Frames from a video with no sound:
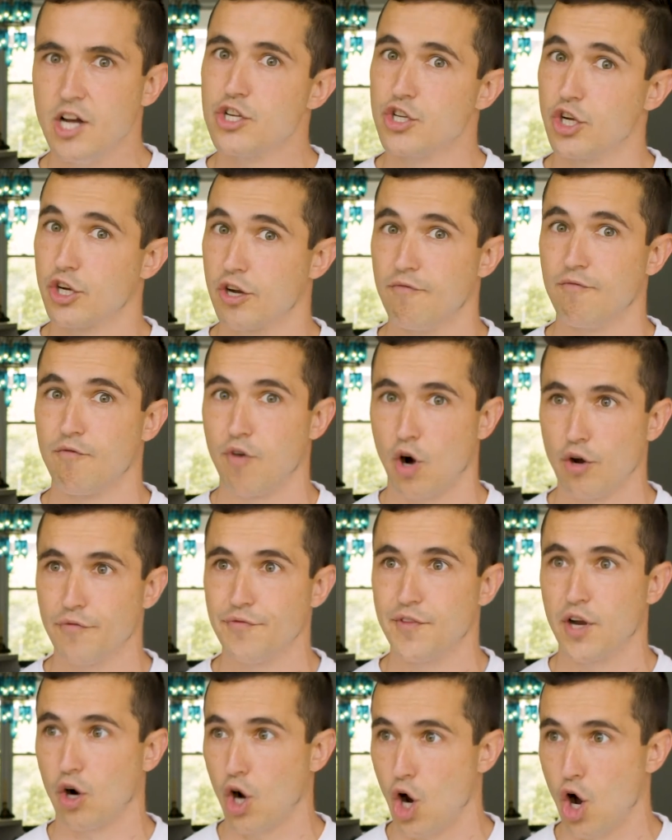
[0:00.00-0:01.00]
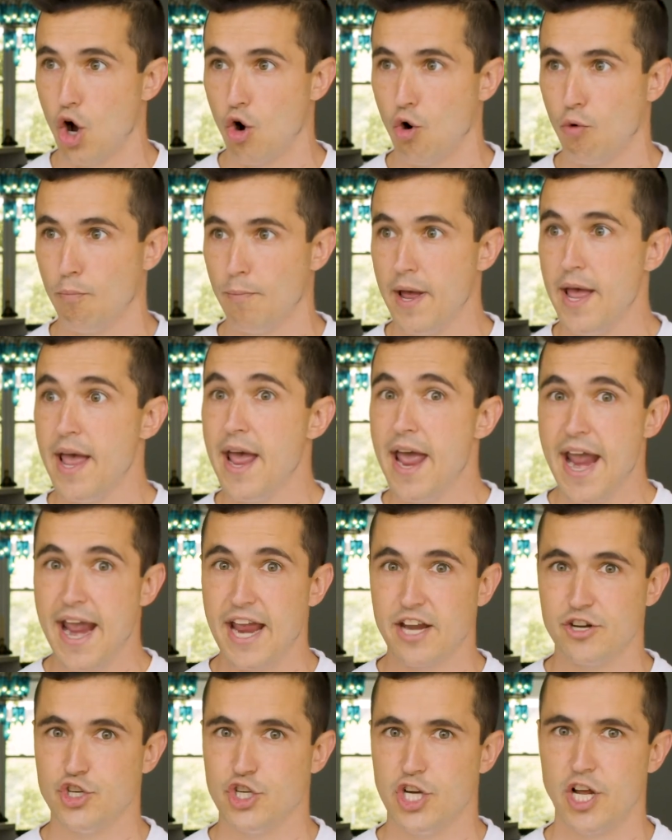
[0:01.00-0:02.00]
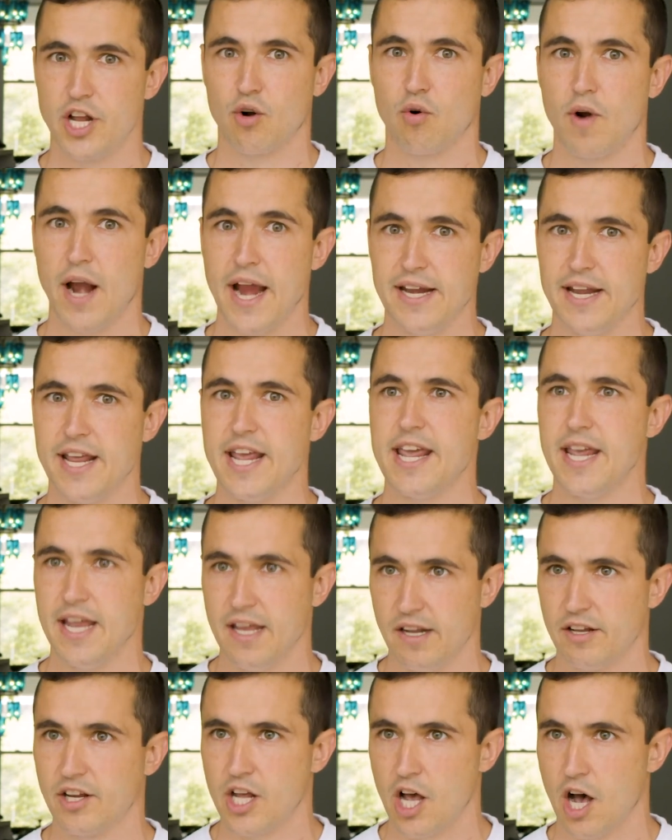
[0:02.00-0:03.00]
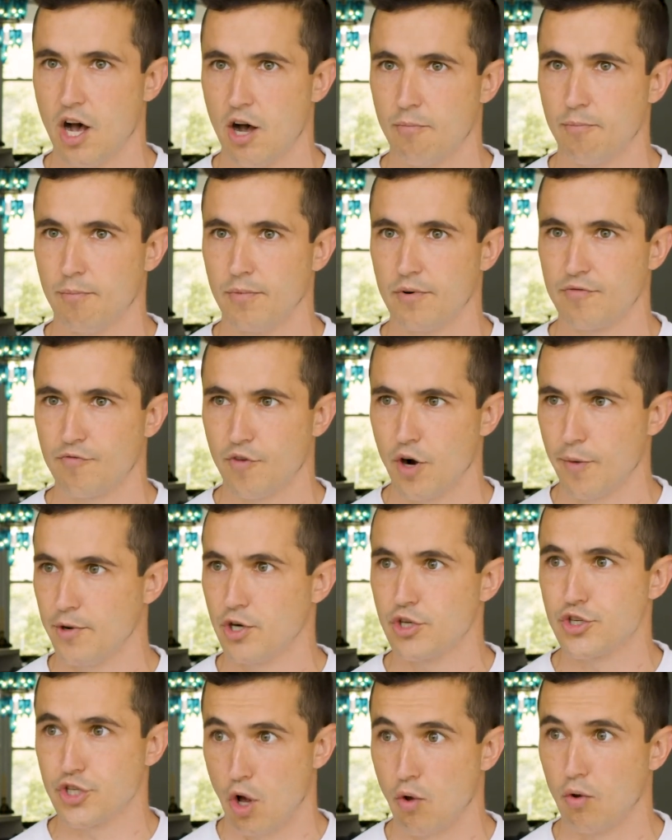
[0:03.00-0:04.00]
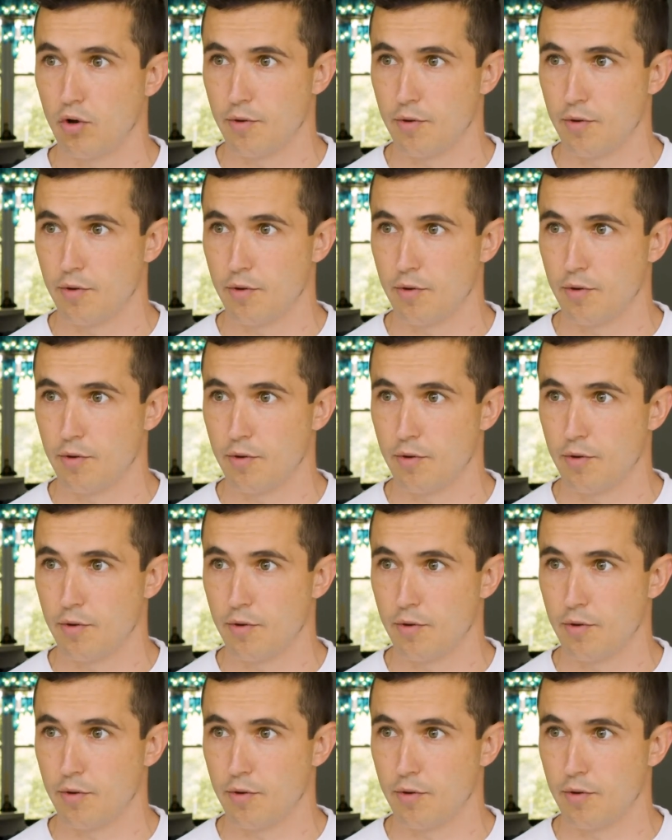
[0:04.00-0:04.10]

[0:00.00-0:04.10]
to convert their home and generate income from your solar